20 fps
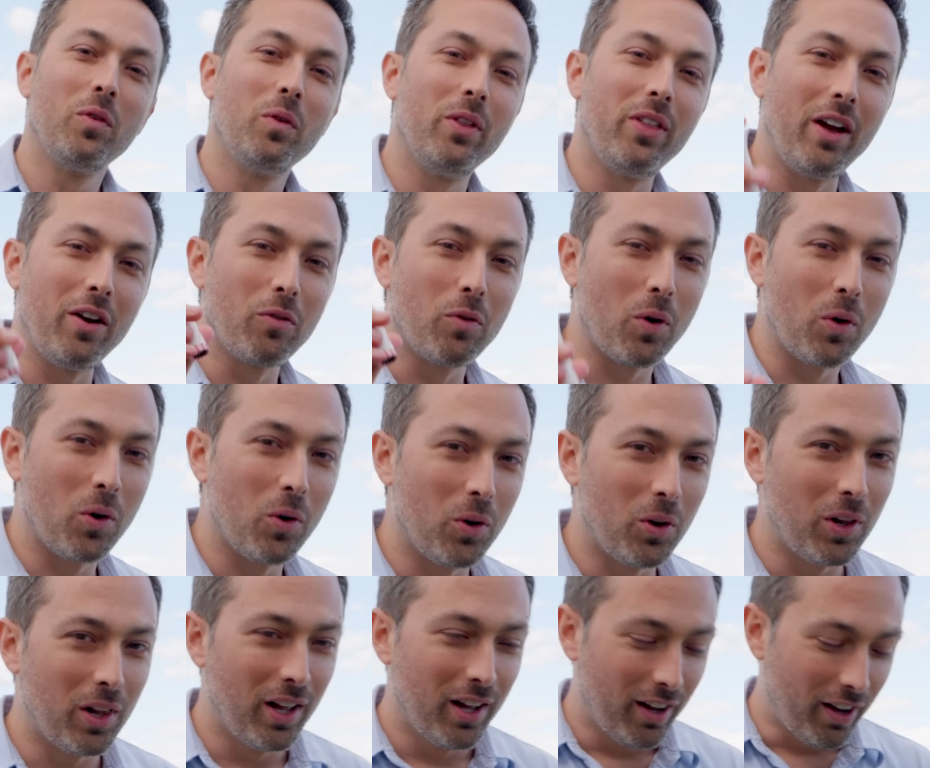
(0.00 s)
with a
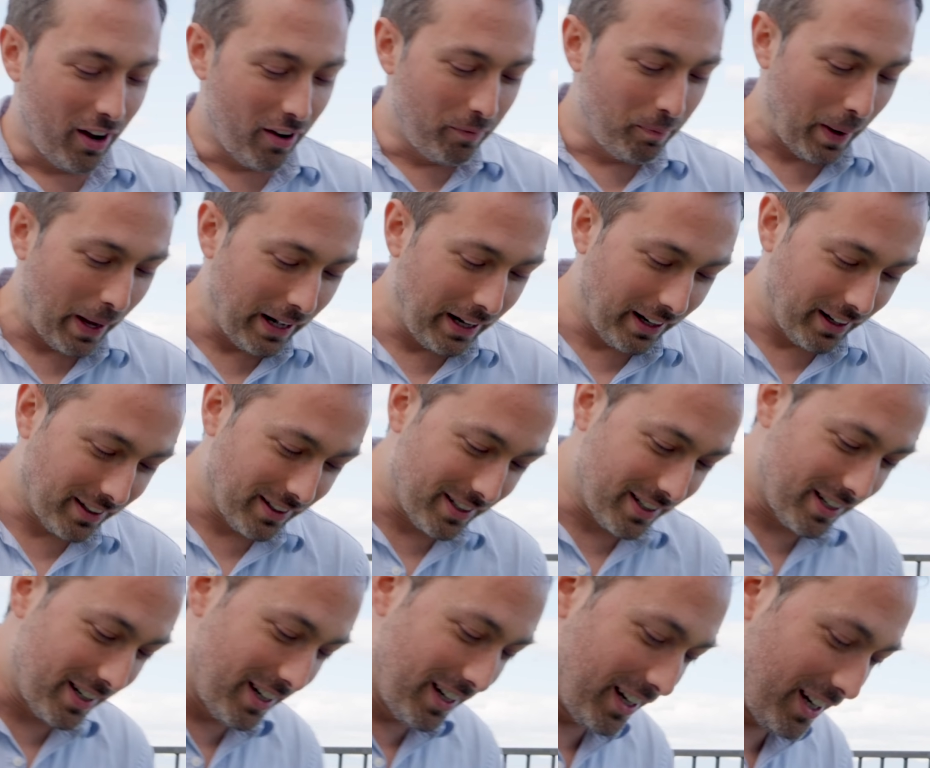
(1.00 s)
roll of
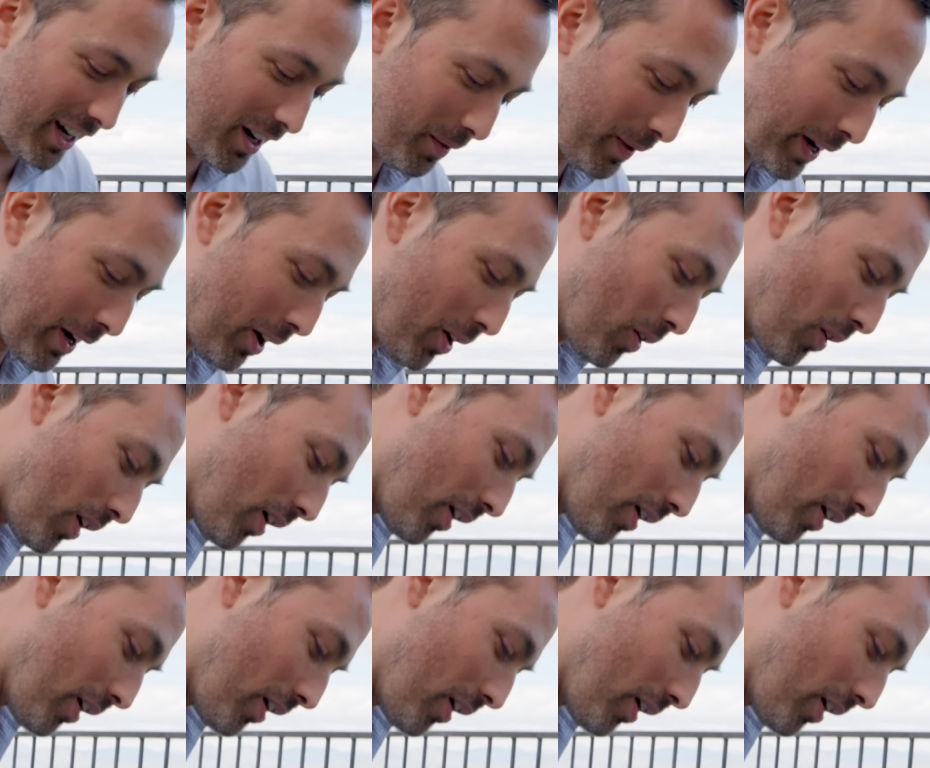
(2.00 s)
pennies. Here we go,